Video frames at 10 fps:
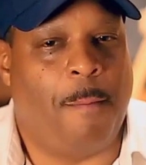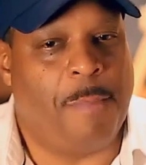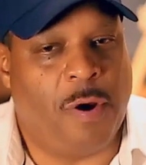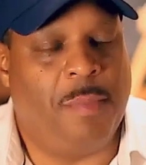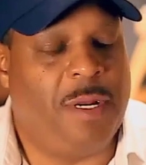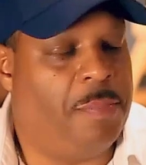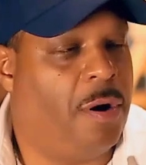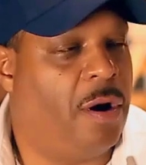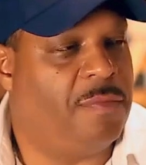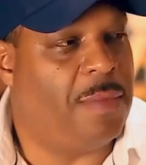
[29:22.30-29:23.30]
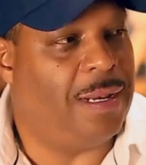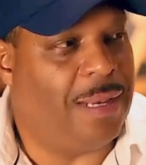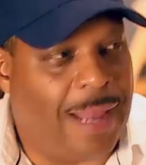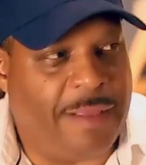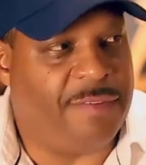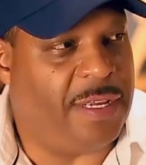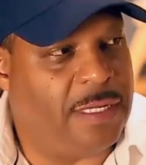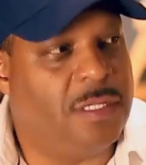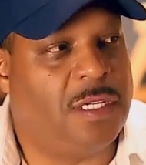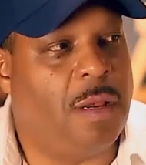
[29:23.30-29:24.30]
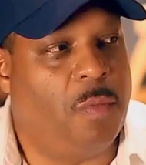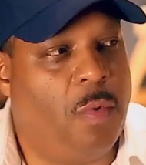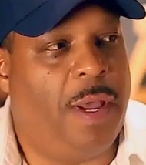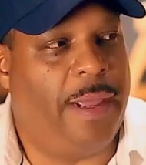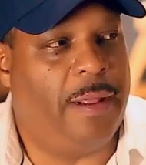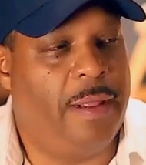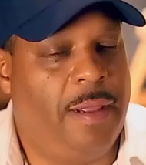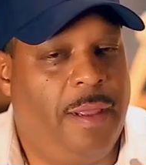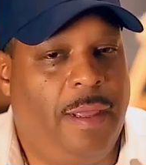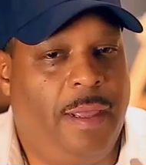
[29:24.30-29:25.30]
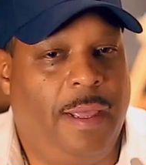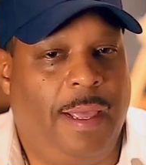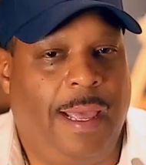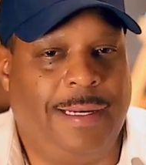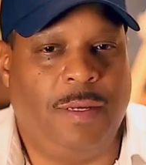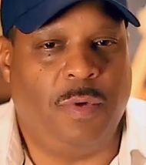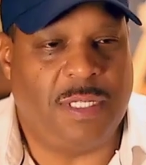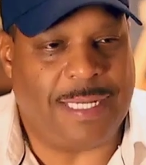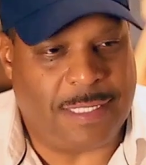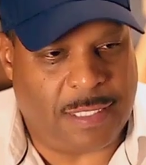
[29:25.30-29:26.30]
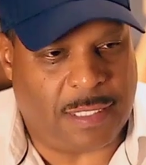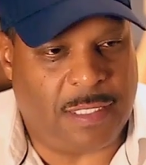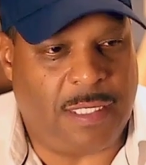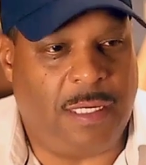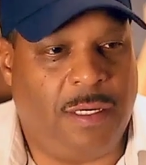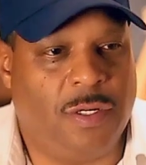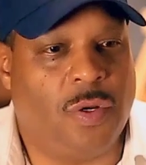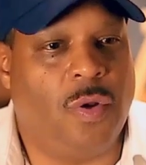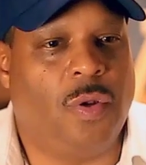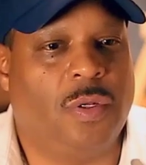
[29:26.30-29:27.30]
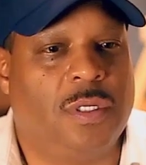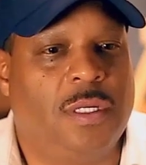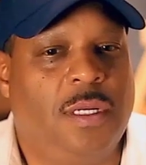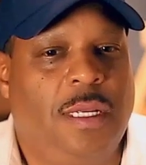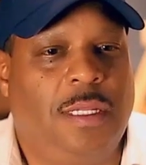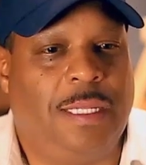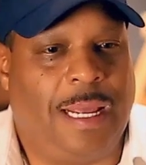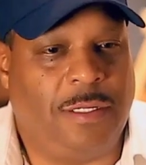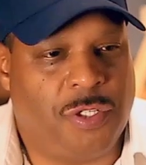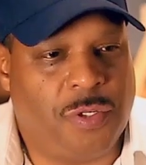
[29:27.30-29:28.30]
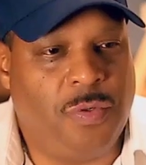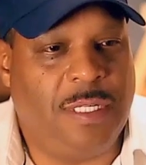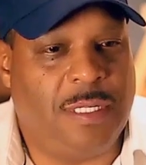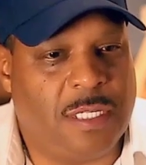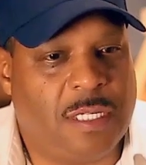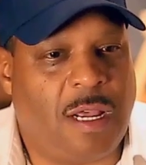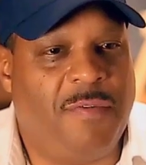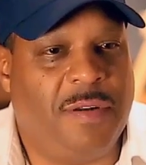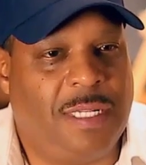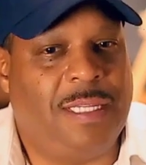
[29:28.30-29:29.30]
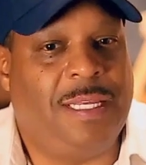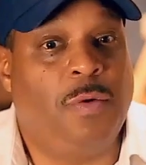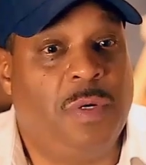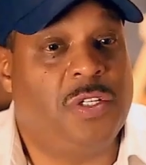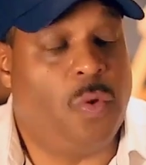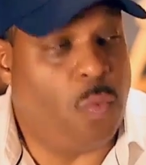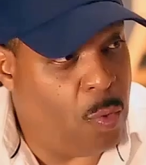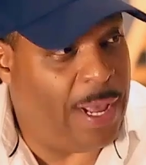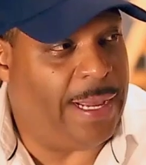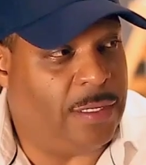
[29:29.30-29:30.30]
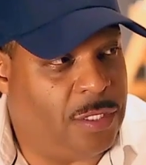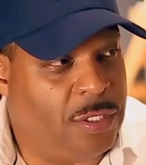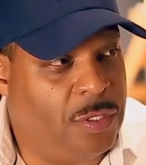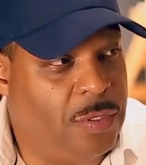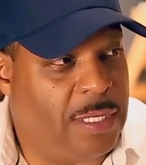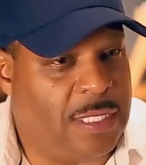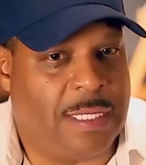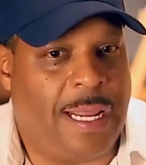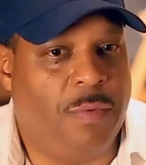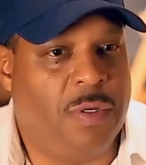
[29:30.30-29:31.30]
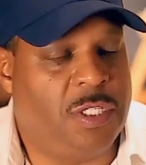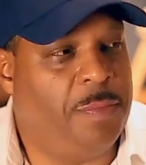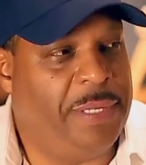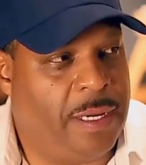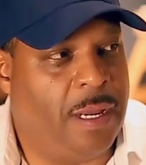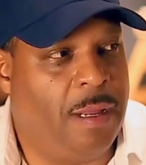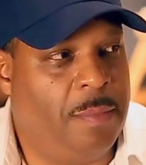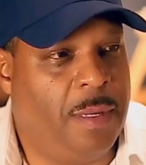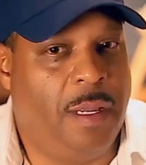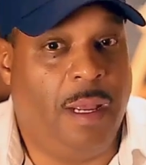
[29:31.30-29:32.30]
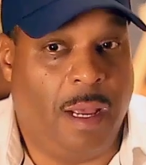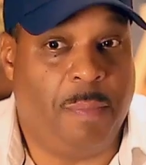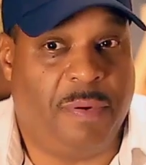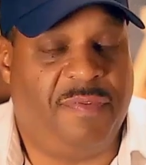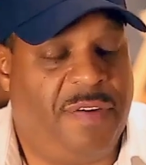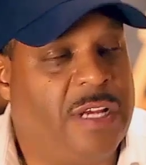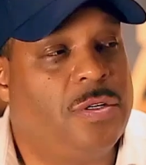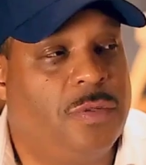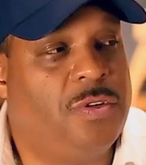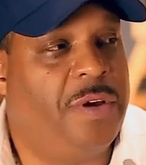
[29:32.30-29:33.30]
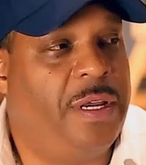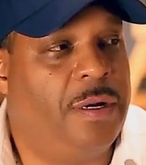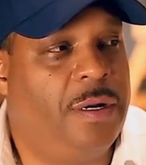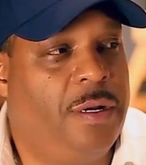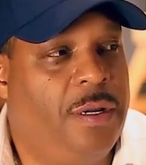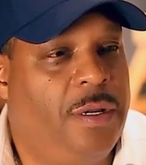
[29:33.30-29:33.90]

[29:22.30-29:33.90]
a permanent part of my life in some way. And it was at 16 years old that I truly discovered that there was a way to do this, and that was to become a professional trader.